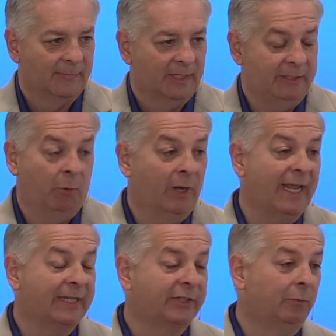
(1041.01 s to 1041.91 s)
And one
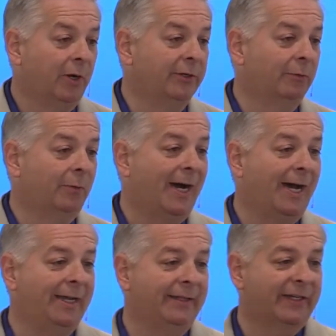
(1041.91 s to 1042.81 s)
has to wonder
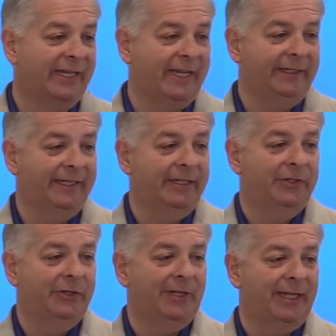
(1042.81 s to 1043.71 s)
why the king didn't
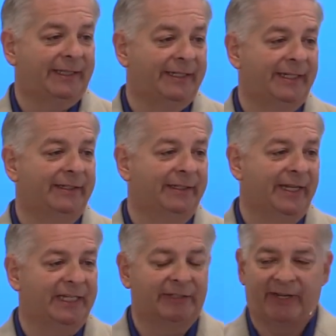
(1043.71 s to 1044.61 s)
do like they did in the
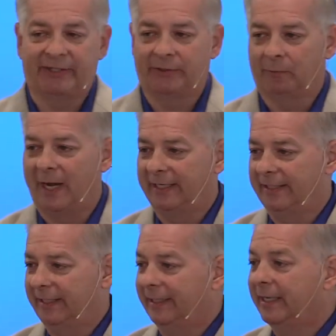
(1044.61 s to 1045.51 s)
days of Esther. Why
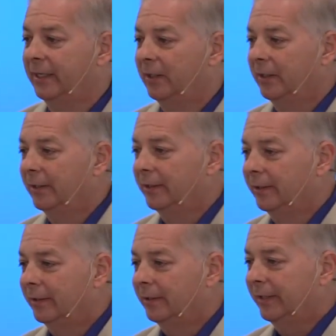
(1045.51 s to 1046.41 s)
didn't he
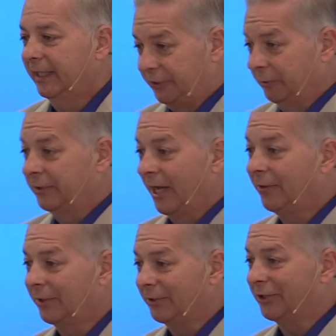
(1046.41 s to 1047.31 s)
issue
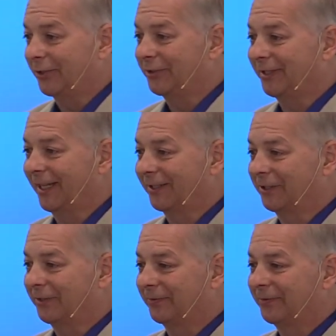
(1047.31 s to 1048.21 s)
another injunction that
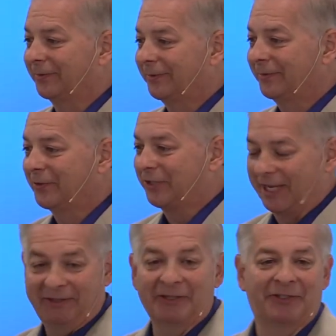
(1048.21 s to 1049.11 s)
could have
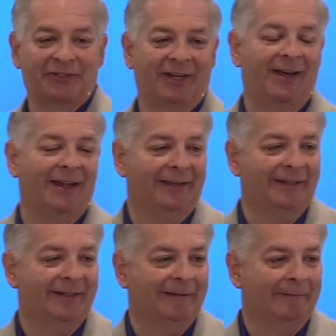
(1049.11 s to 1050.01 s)
set this aside?
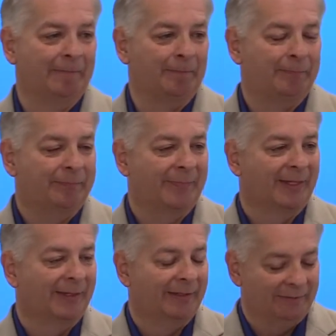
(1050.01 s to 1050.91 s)

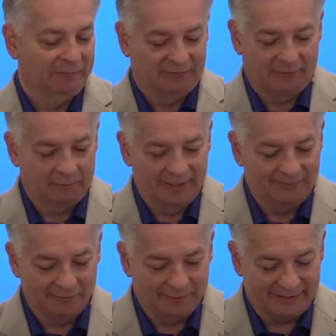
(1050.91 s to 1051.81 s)
But for
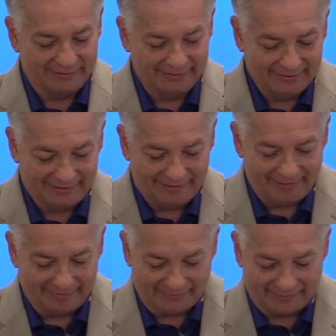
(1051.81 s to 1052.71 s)
whatever reason, he
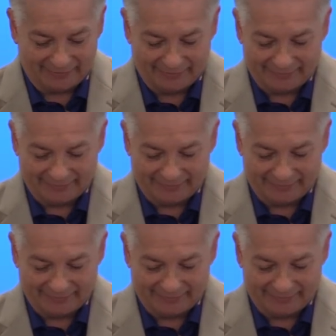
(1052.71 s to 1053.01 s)
didn't.